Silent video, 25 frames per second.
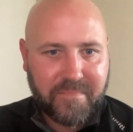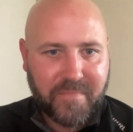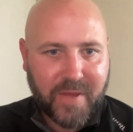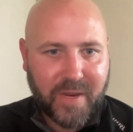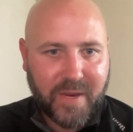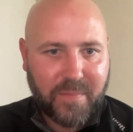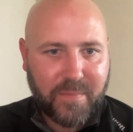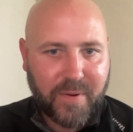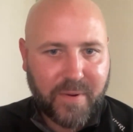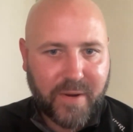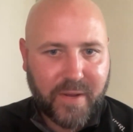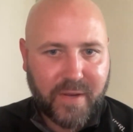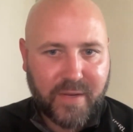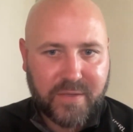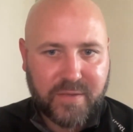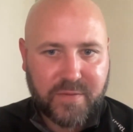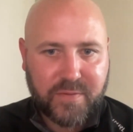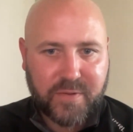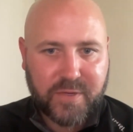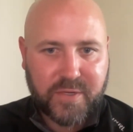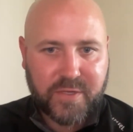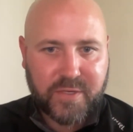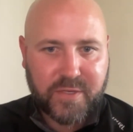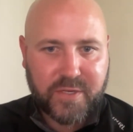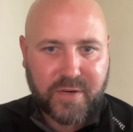Anybody else
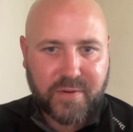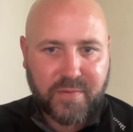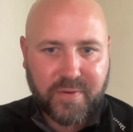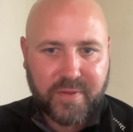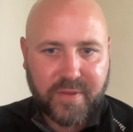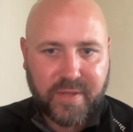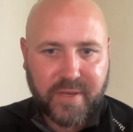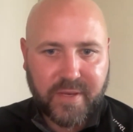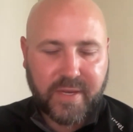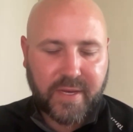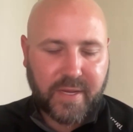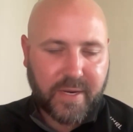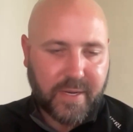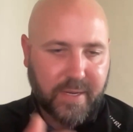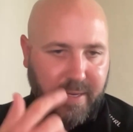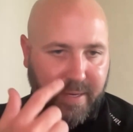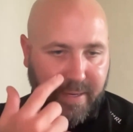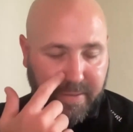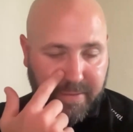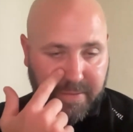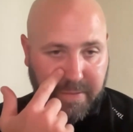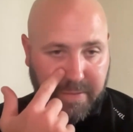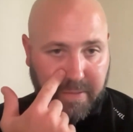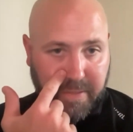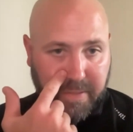want to share what they kind of got
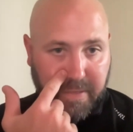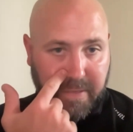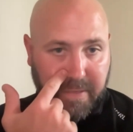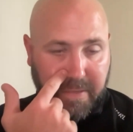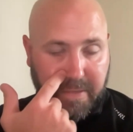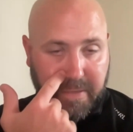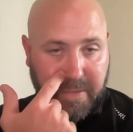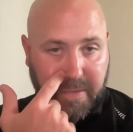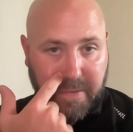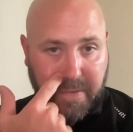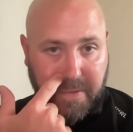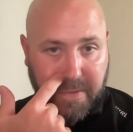out today?